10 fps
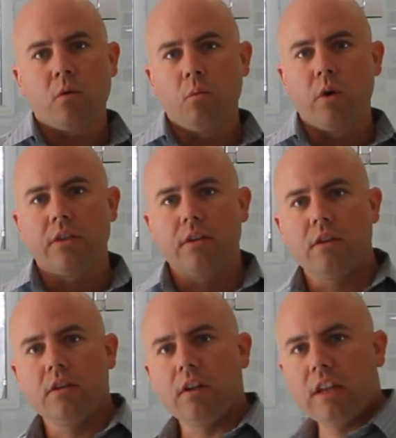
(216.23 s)
with
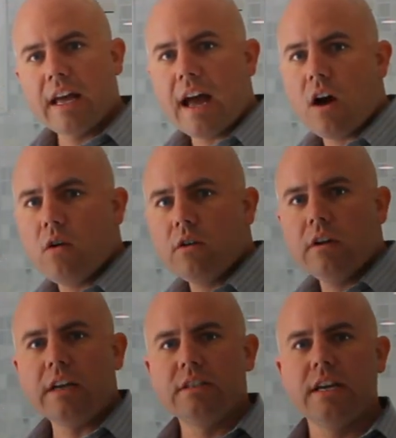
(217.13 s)
the layout,
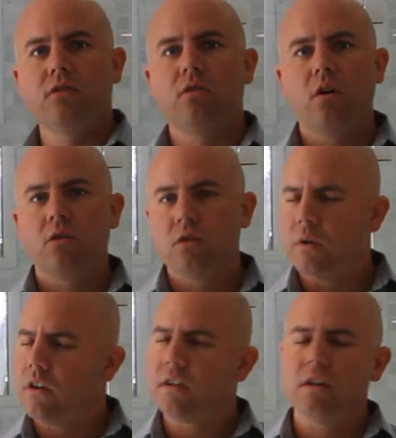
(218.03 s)
etc. So
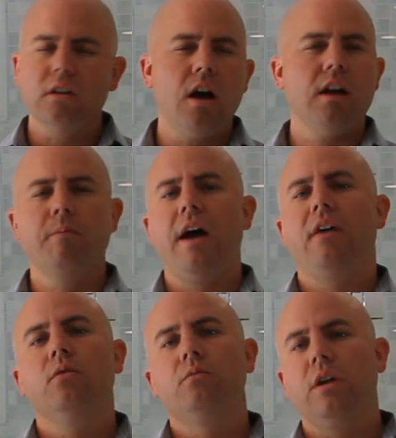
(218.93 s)
we looked at a lot of
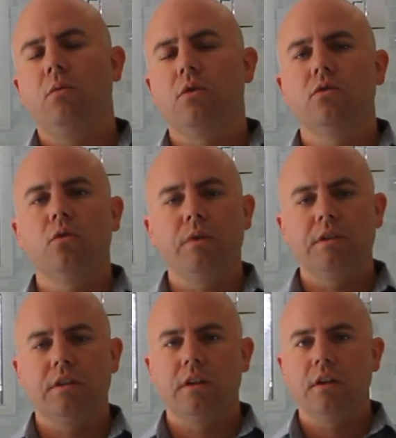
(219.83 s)
bathrooms that were sold
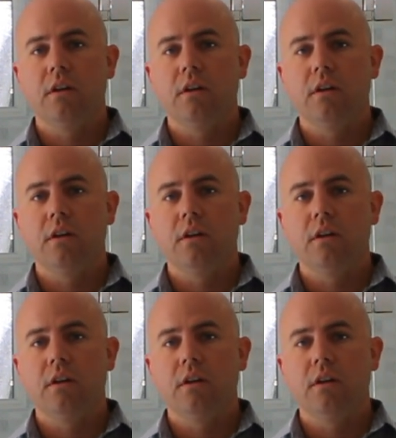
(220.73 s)
recently,